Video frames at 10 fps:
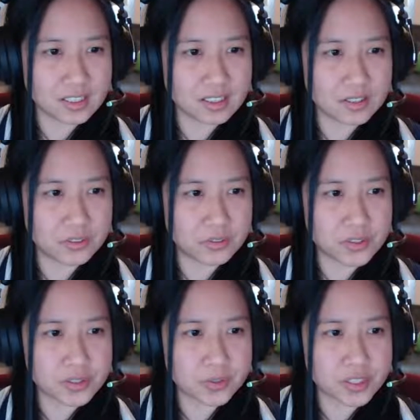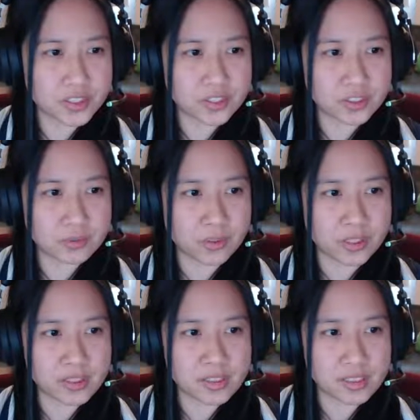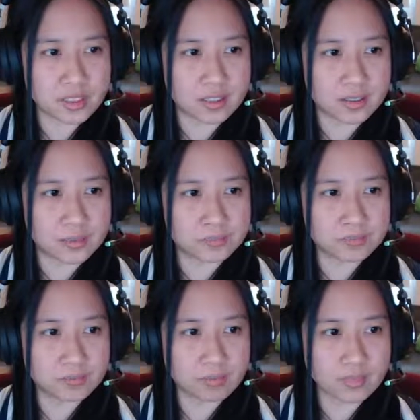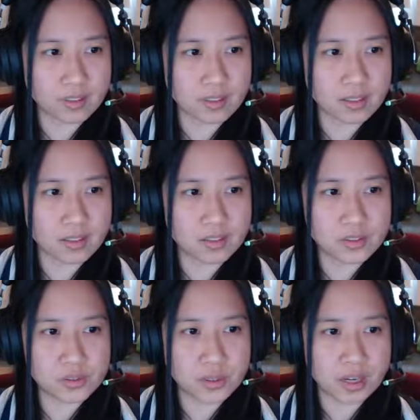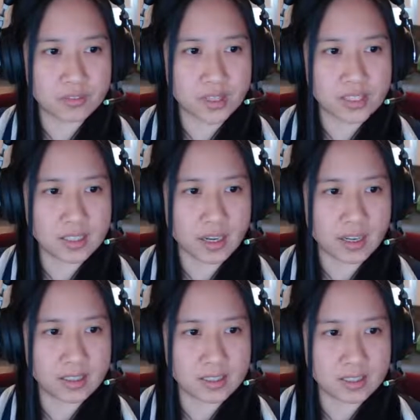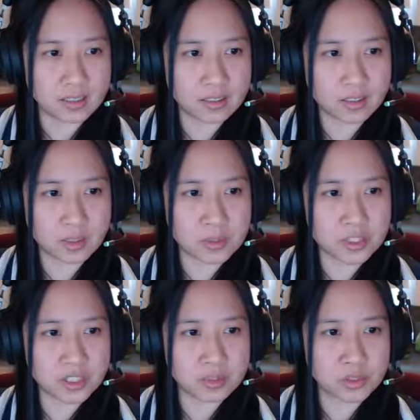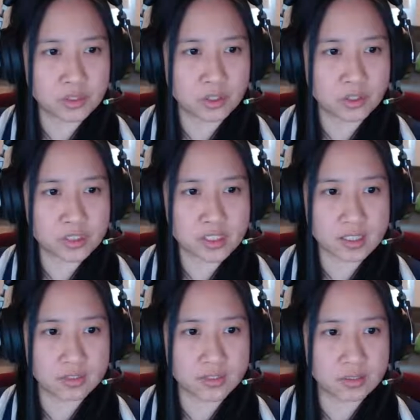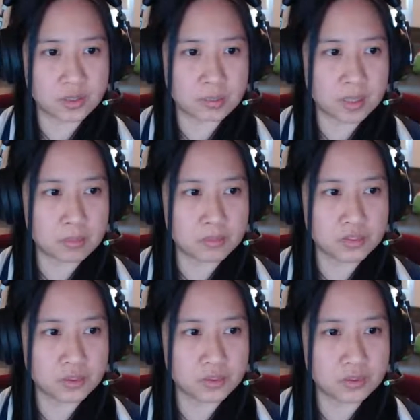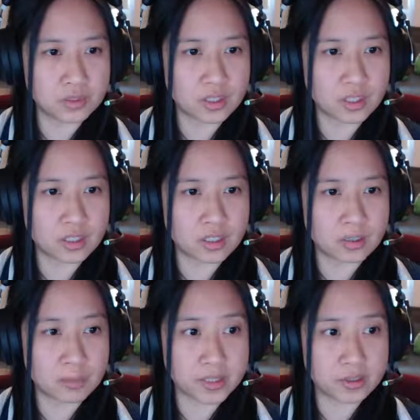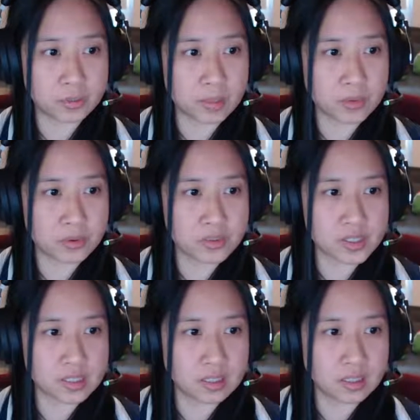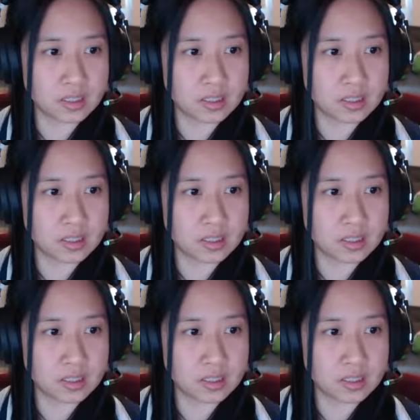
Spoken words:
the first question was, do you have any idea how much it would cost if Tatoeba moved to better web hosting